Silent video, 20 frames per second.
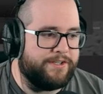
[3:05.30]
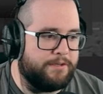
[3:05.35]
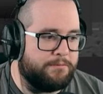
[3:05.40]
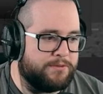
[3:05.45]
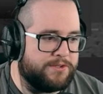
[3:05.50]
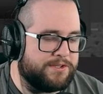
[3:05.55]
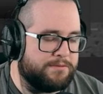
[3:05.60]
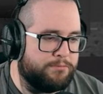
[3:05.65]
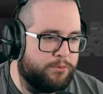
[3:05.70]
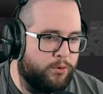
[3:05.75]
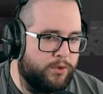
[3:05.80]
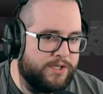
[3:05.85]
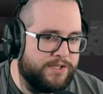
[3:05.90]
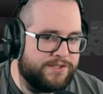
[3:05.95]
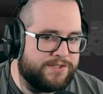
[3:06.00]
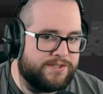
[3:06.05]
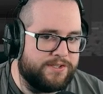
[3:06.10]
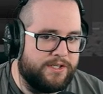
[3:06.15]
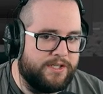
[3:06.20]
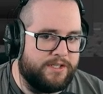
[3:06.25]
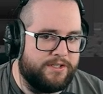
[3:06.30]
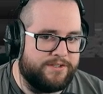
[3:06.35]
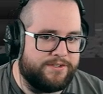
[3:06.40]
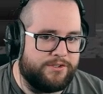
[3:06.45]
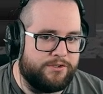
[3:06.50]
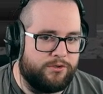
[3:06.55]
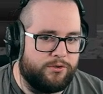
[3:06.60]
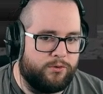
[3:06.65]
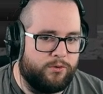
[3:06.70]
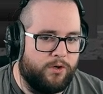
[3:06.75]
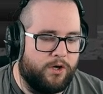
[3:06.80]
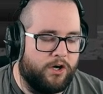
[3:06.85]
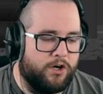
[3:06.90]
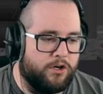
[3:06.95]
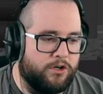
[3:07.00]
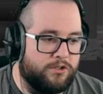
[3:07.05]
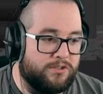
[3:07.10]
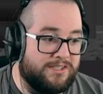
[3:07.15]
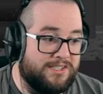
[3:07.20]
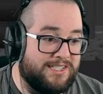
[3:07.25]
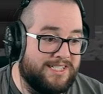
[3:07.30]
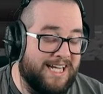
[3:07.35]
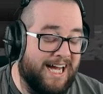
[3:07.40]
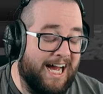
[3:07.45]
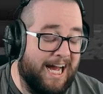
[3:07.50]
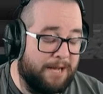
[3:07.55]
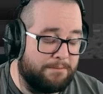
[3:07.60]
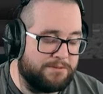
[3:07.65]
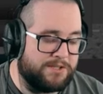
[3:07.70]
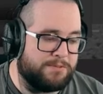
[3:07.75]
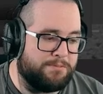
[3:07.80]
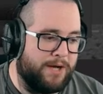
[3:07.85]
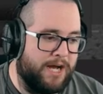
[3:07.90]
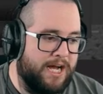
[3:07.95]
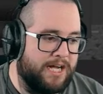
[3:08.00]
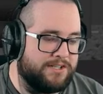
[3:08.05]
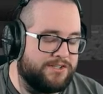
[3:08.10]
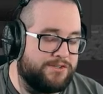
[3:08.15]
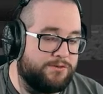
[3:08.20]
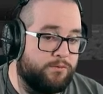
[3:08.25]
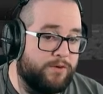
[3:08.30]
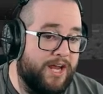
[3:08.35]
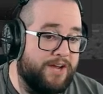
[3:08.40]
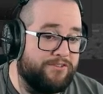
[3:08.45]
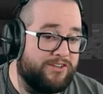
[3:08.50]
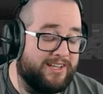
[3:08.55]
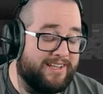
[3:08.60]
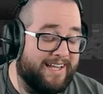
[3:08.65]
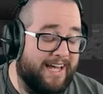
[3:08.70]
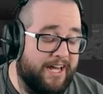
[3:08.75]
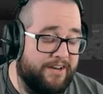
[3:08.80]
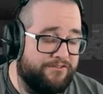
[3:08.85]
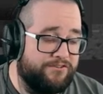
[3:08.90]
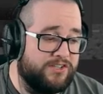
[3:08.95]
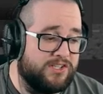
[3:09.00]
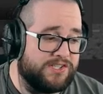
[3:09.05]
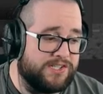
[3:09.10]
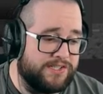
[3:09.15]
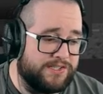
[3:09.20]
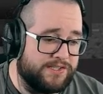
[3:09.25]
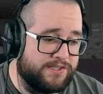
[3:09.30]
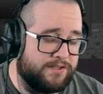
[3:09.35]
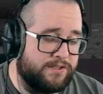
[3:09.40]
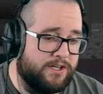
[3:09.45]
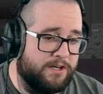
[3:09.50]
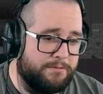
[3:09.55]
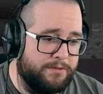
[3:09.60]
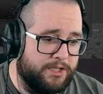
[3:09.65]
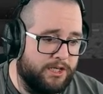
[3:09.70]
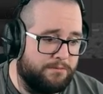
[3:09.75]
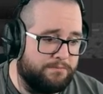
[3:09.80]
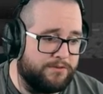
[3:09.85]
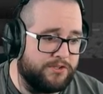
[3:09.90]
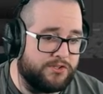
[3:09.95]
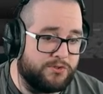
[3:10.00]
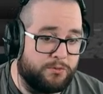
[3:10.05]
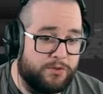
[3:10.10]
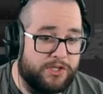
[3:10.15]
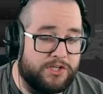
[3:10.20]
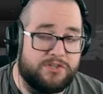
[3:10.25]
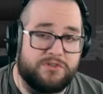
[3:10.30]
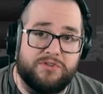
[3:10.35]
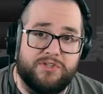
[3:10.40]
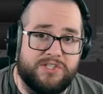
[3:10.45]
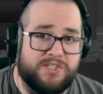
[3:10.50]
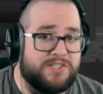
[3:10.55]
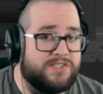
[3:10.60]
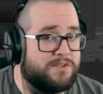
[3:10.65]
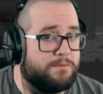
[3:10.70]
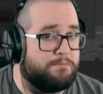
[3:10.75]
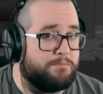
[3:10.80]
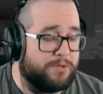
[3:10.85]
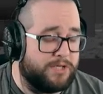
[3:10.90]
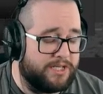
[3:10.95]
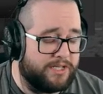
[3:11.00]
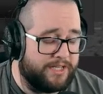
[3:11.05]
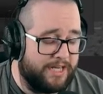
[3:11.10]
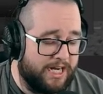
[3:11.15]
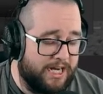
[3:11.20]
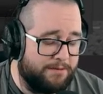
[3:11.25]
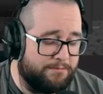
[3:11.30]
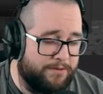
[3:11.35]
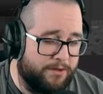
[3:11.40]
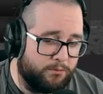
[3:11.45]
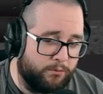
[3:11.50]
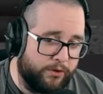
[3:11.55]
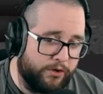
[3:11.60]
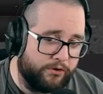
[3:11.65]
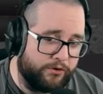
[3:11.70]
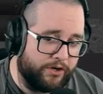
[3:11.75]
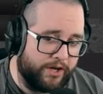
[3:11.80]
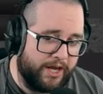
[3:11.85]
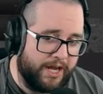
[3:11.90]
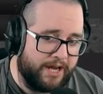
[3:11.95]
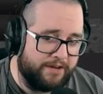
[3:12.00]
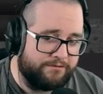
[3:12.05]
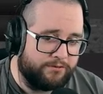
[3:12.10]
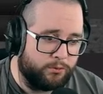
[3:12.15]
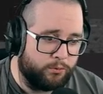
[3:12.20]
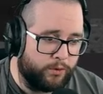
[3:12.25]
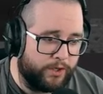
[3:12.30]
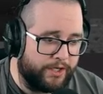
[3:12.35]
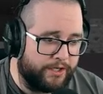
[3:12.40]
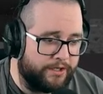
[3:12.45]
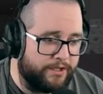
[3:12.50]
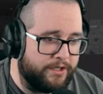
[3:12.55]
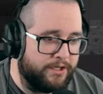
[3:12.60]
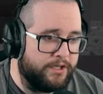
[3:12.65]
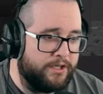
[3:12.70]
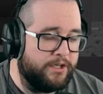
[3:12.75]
dumping some points into our top spots. We have a lot of visits coming up this week, so this is a big game that we are going to have to win.